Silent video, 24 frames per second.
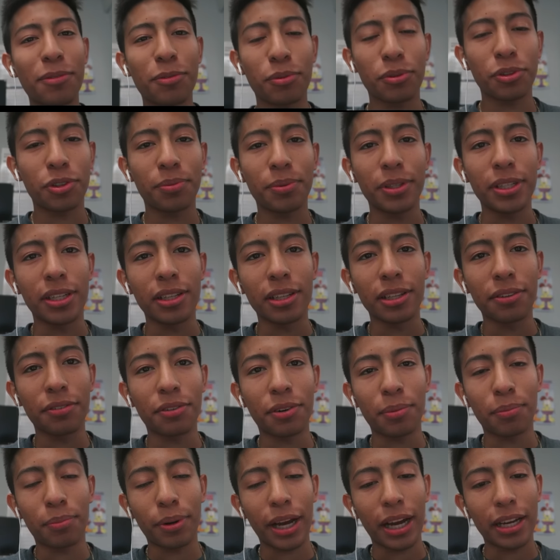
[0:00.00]
I'm supposed to be
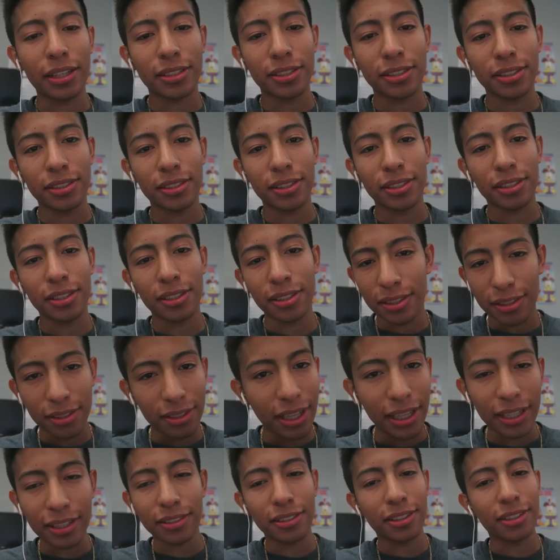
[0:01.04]
delivering passes,
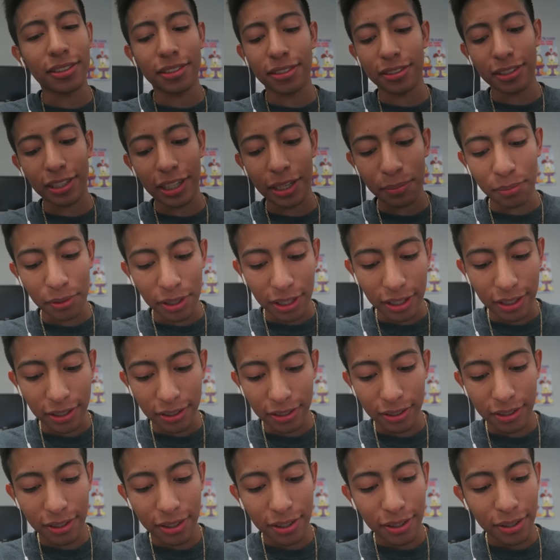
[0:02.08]
like just the same thing.
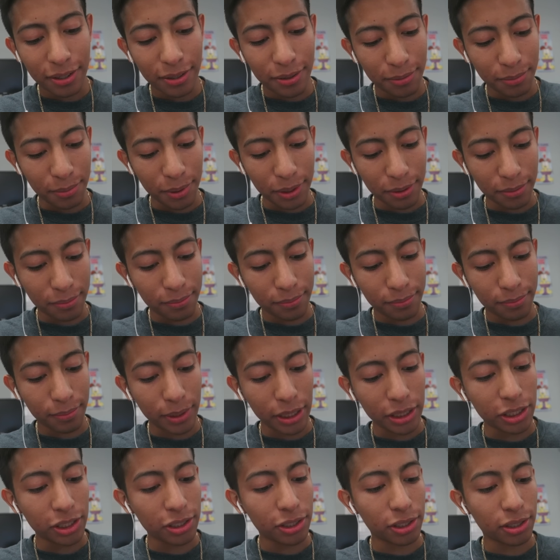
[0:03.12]
But
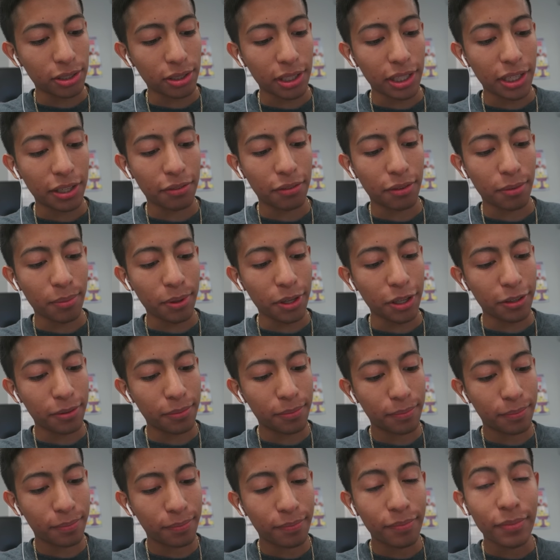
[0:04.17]
my teacher left, but
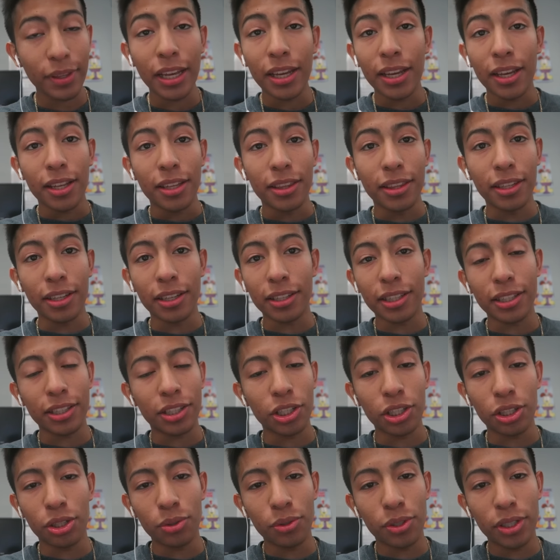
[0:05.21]
nothing
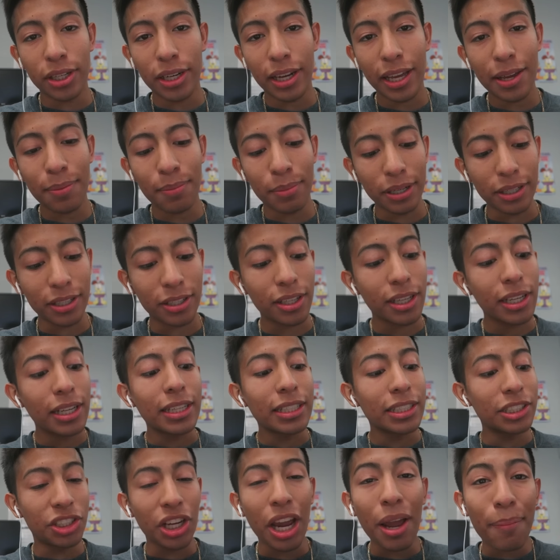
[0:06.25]
to do today but
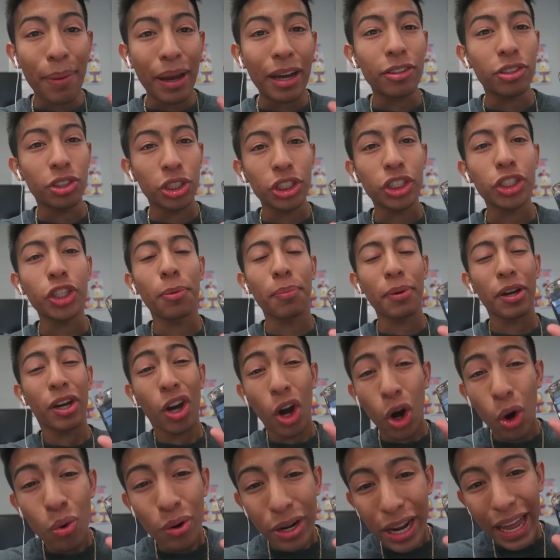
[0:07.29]
jam out to some
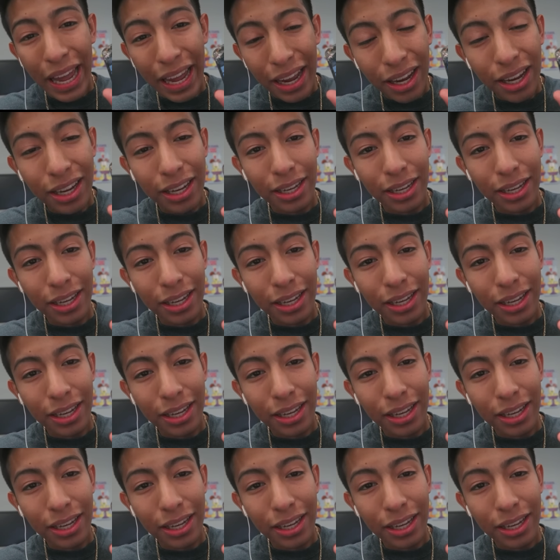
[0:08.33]
Kodak.